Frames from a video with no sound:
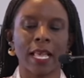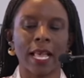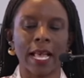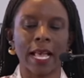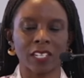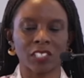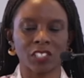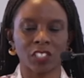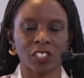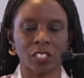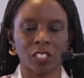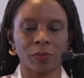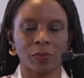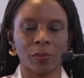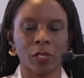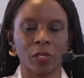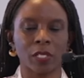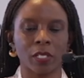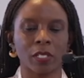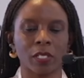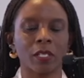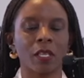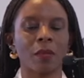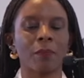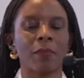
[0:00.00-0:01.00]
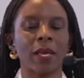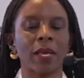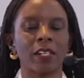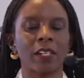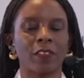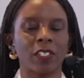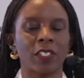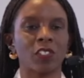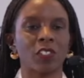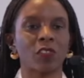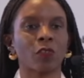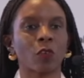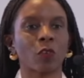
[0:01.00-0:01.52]
actionable
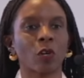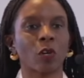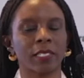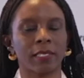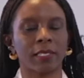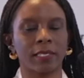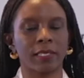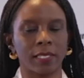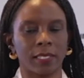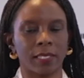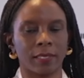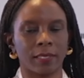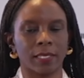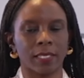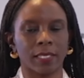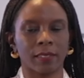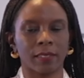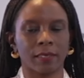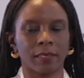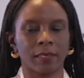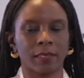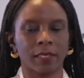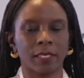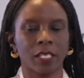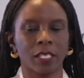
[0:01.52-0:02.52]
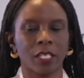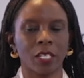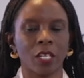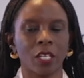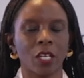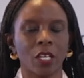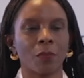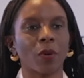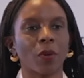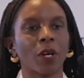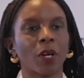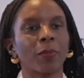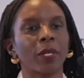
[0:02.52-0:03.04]
benefits for our citizens.
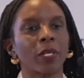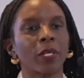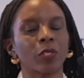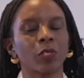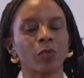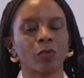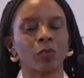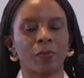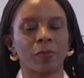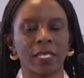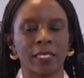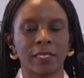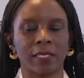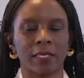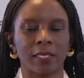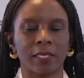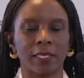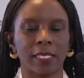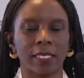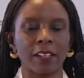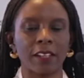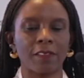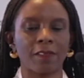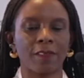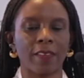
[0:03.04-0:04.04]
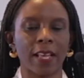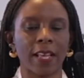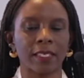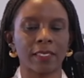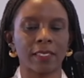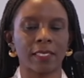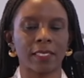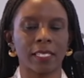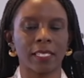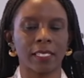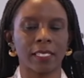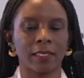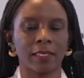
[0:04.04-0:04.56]
Barbados remains
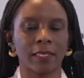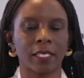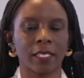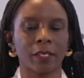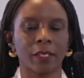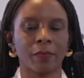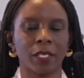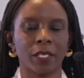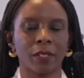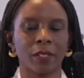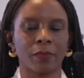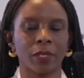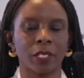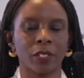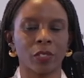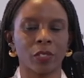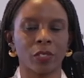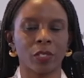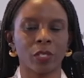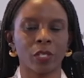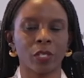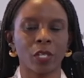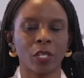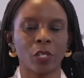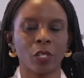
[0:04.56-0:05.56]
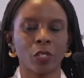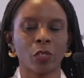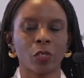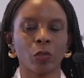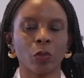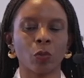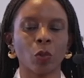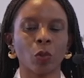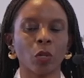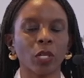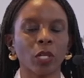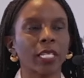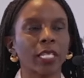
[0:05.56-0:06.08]
steadfast in its commitment
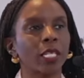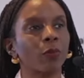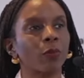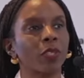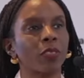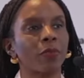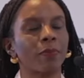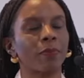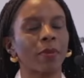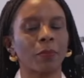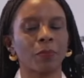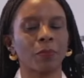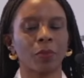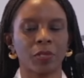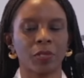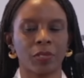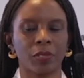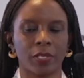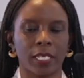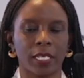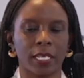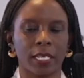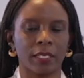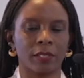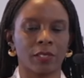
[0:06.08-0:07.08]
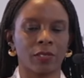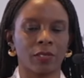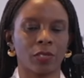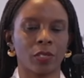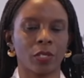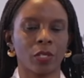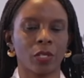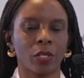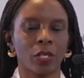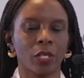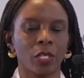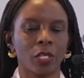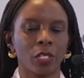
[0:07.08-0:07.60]
to working with member
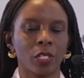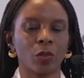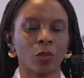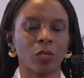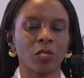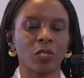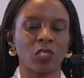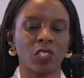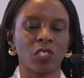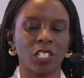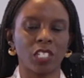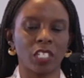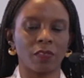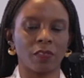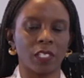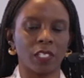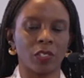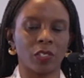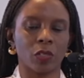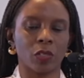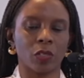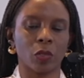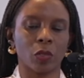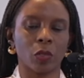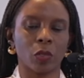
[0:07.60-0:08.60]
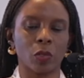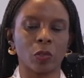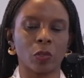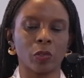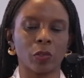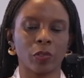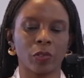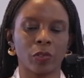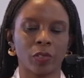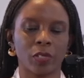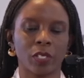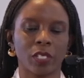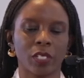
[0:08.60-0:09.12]
states to achieve these
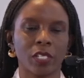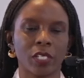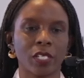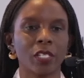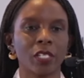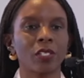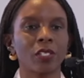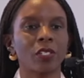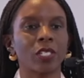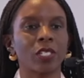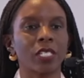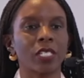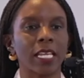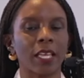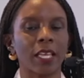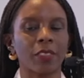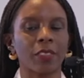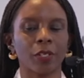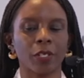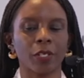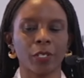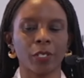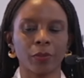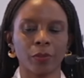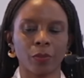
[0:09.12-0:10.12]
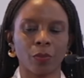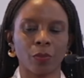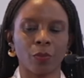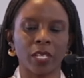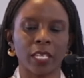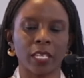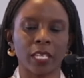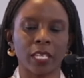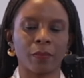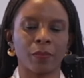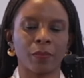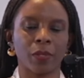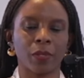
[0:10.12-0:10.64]
goals. Together,
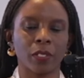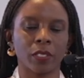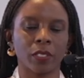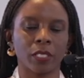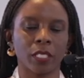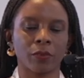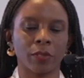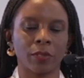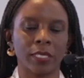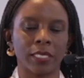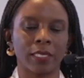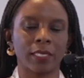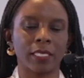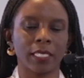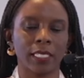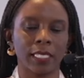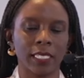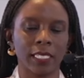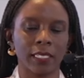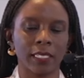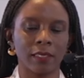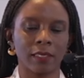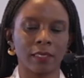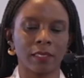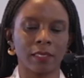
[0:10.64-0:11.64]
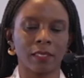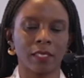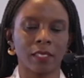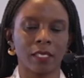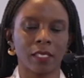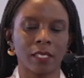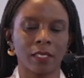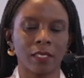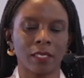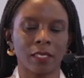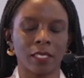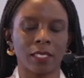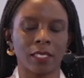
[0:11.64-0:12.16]
we can build a resilient,
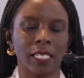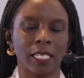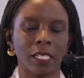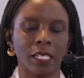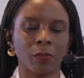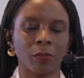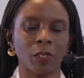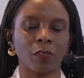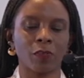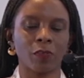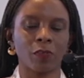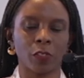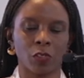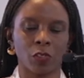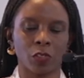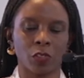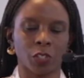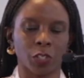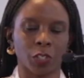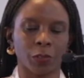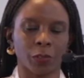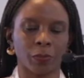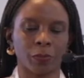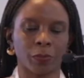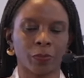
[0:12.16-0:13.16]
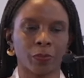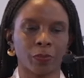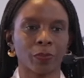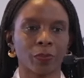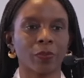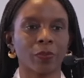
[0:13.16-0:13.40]
sustainable future